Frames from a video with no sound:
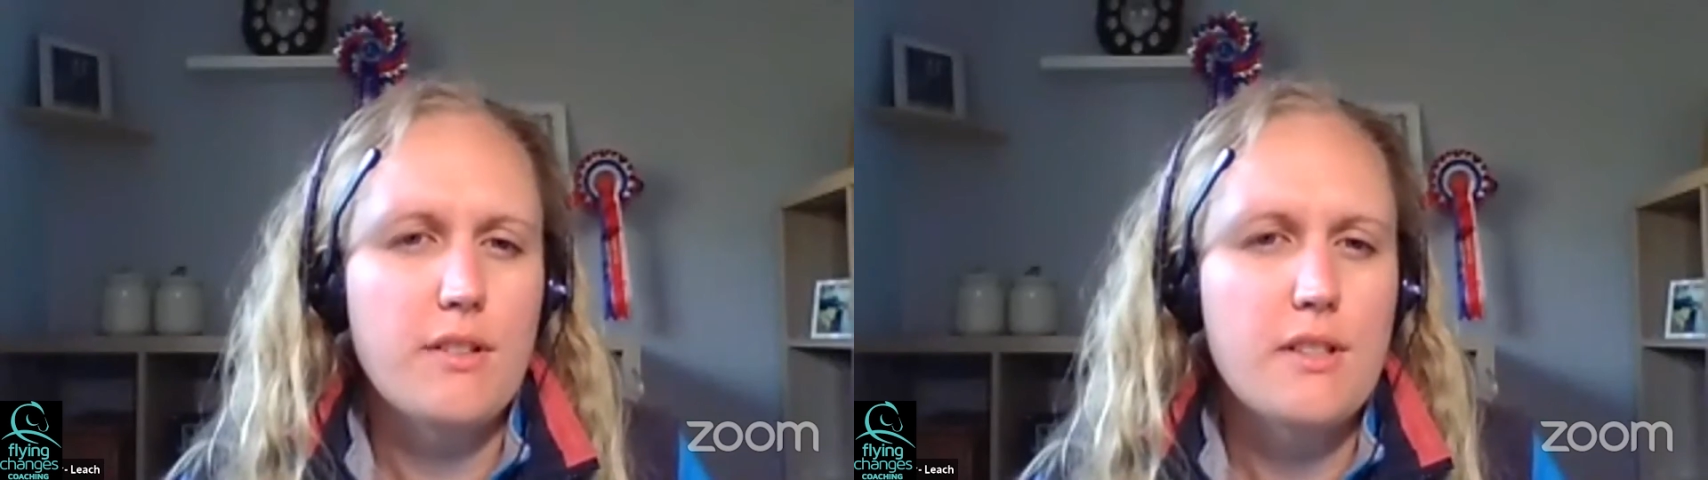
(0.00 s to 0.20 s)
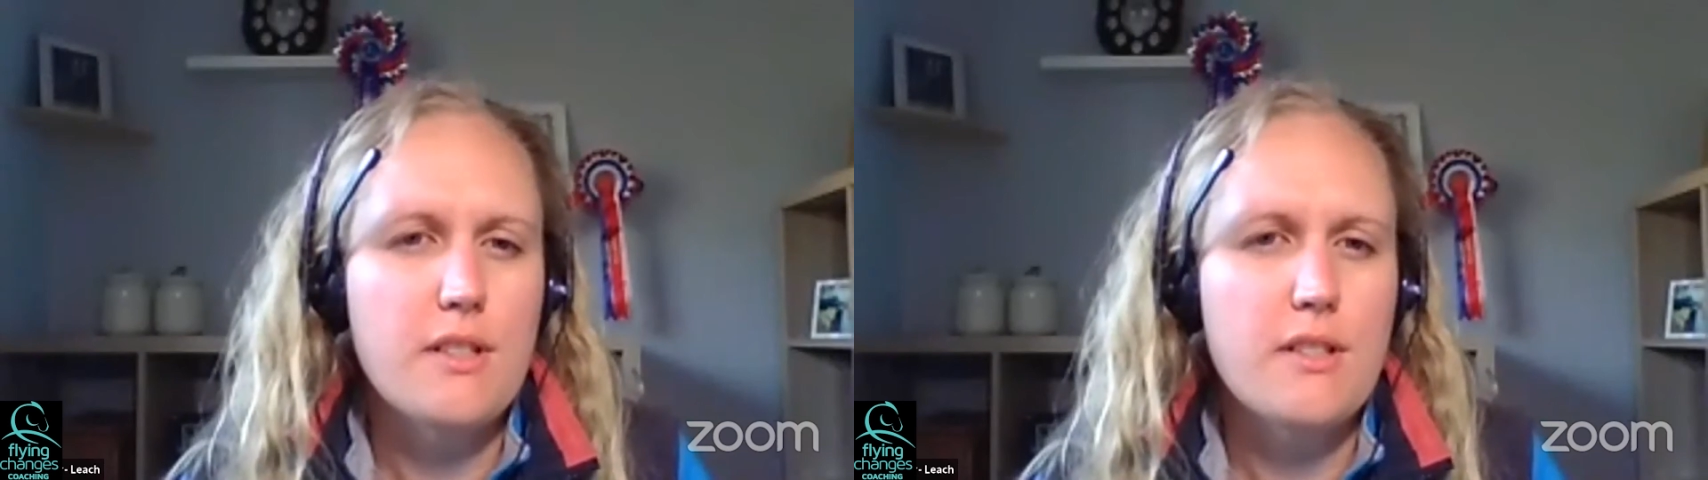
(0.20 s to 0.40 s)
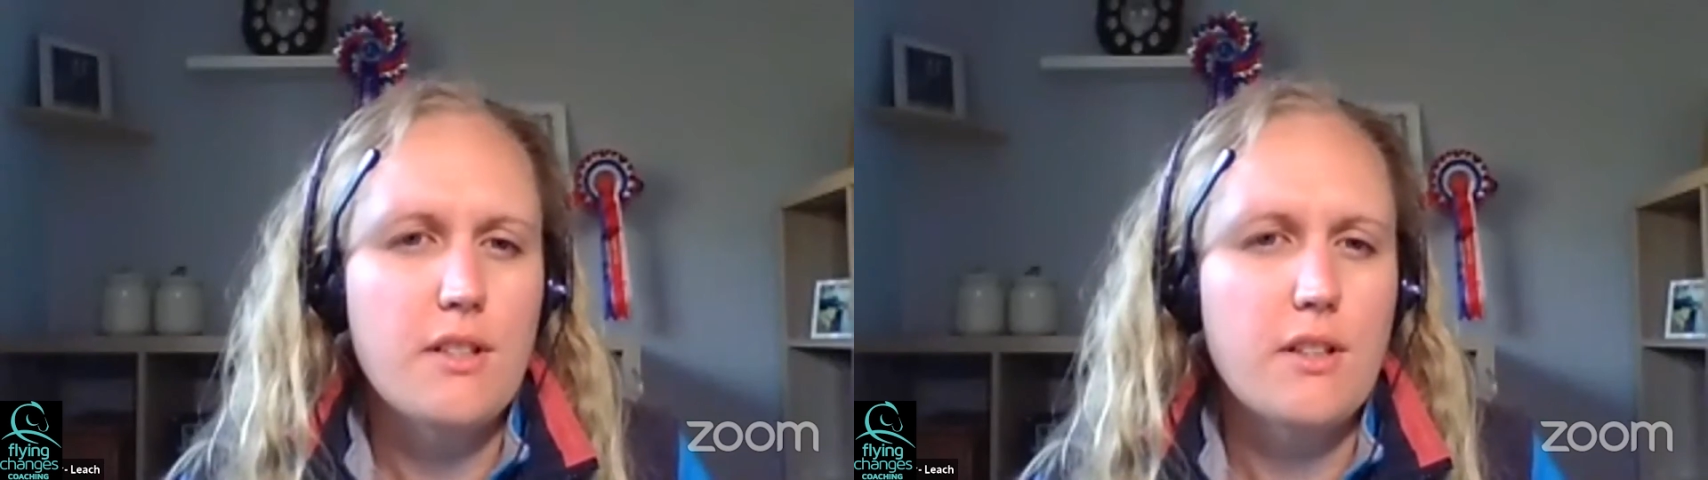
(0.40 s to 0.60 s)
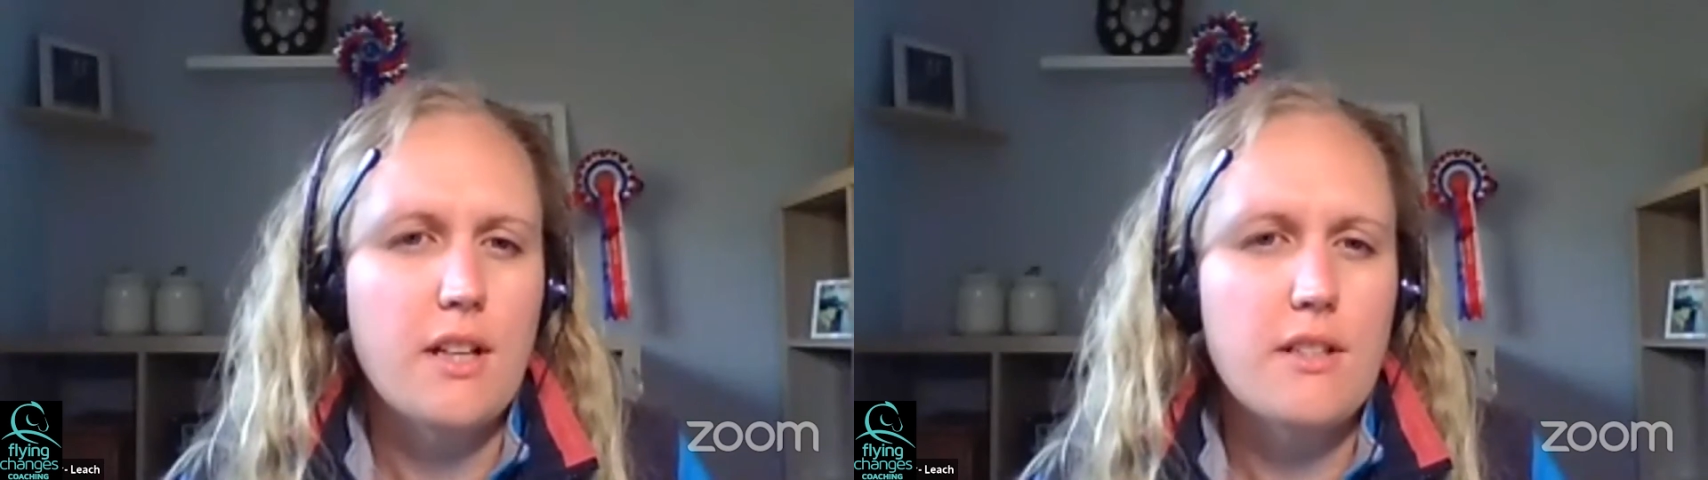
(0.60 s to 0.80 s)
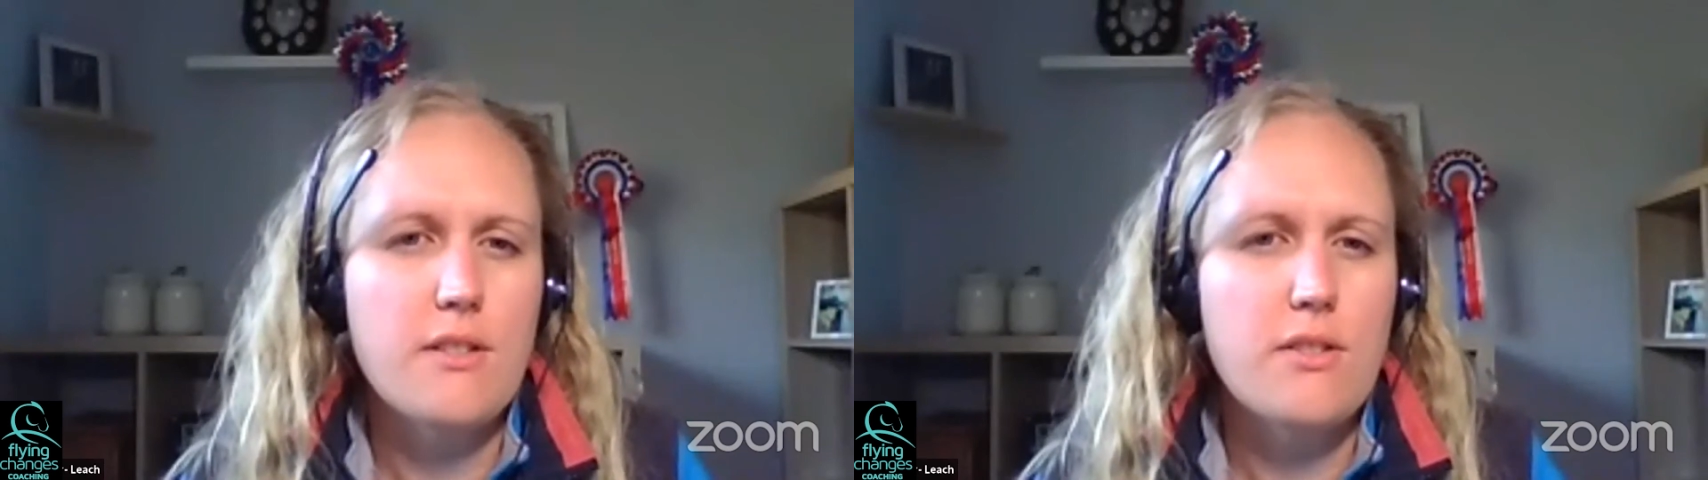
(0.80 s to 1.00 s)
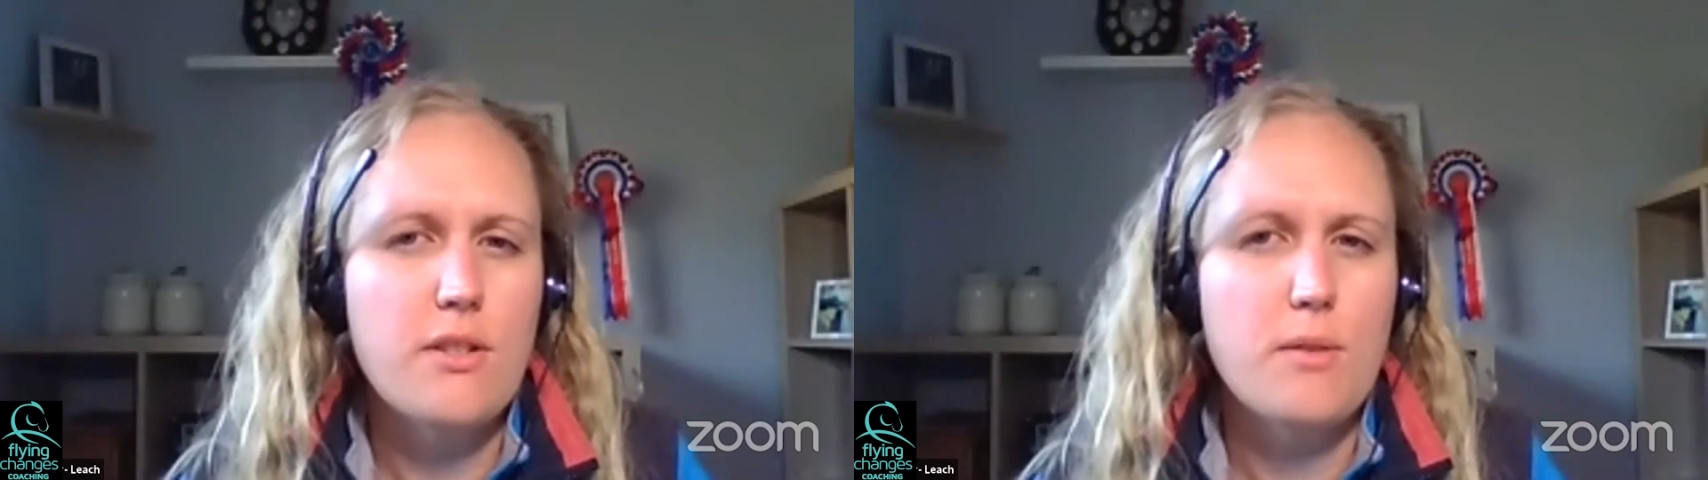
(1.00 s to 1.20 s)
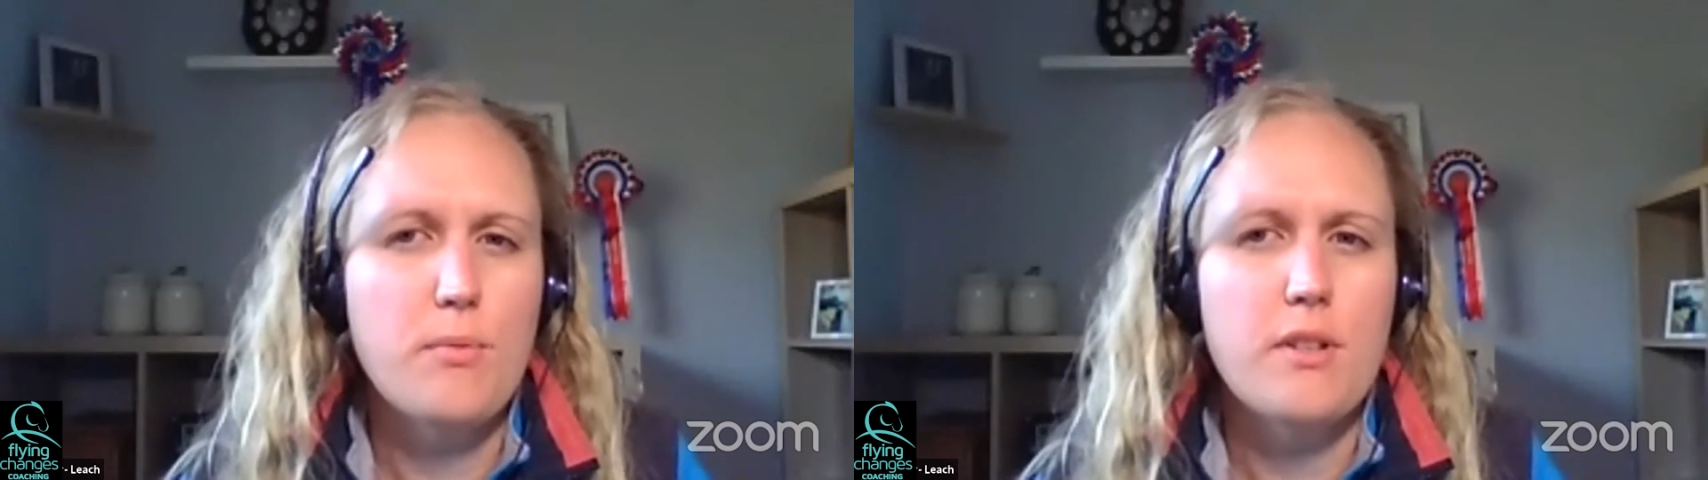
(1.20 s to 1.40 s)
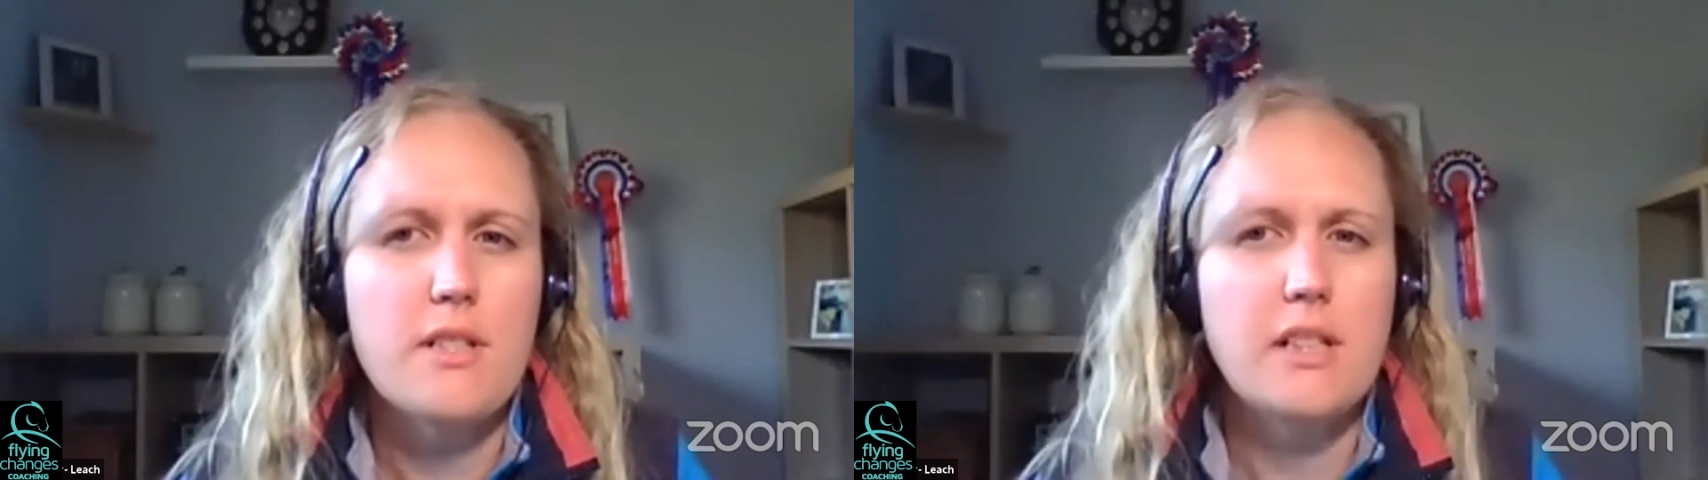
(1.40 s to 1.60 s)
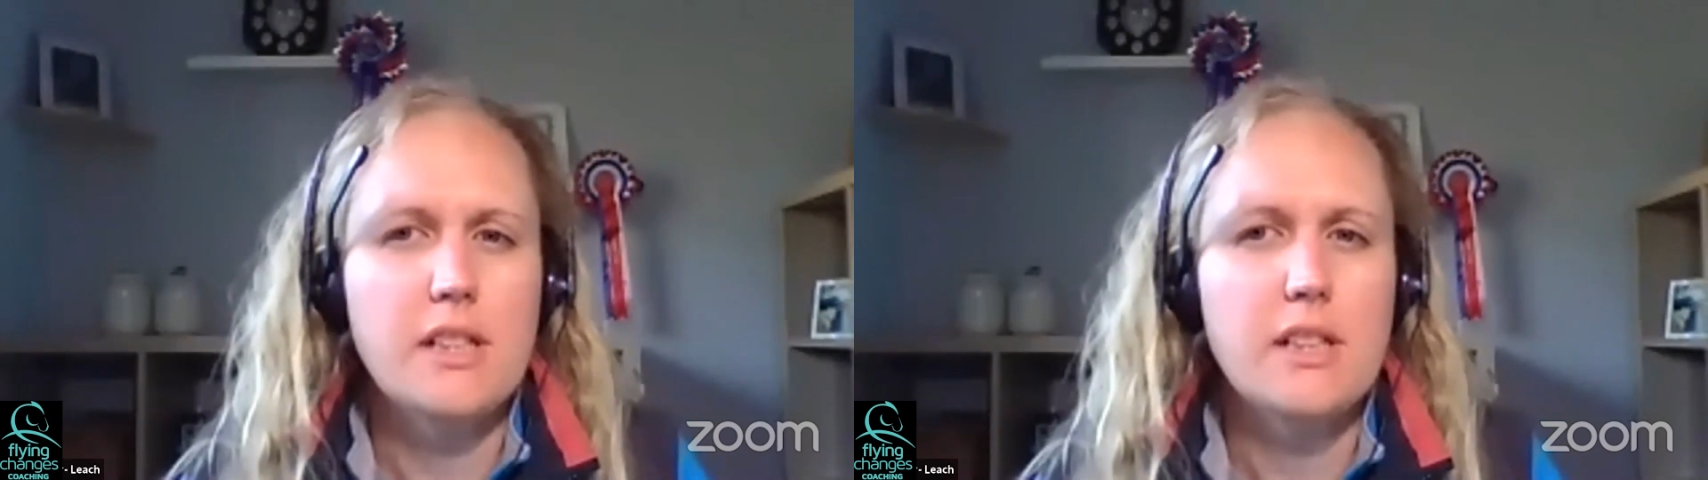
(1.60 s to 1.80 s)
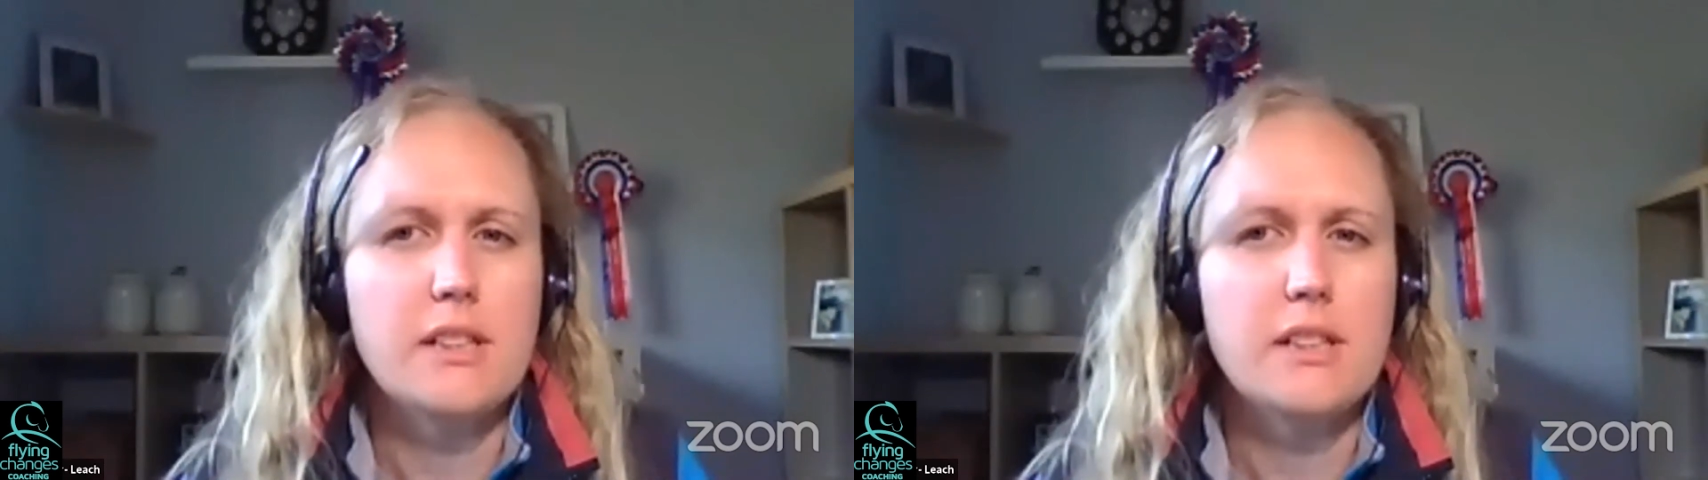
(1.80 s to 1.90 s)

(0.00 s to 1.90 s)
for instance, so you could get to it super easily?